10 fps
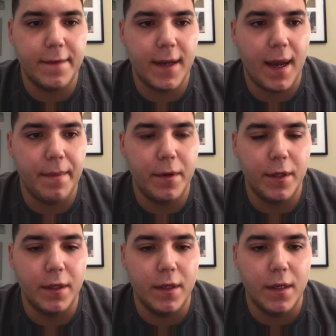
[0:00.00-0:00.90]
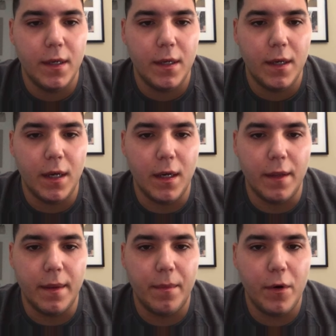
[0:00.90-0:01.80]
time, you can,
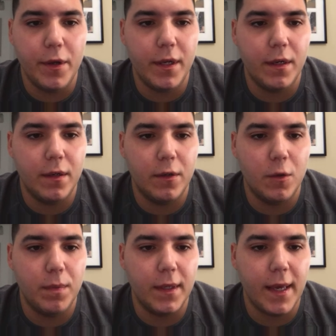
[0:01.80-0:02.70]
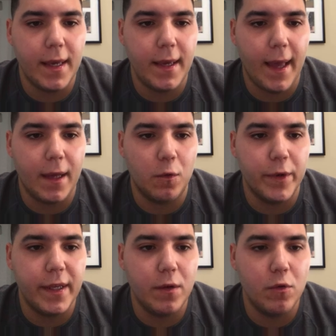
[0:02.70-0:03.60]
the more you can duplicate and
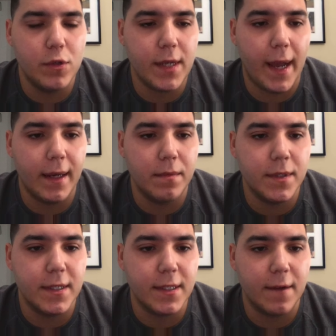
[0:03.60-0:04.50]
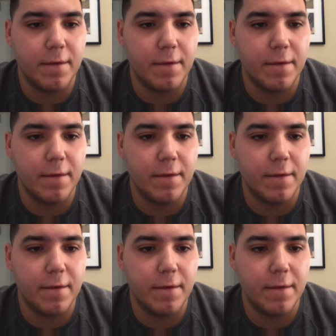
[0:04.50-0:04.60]
reuse items instead of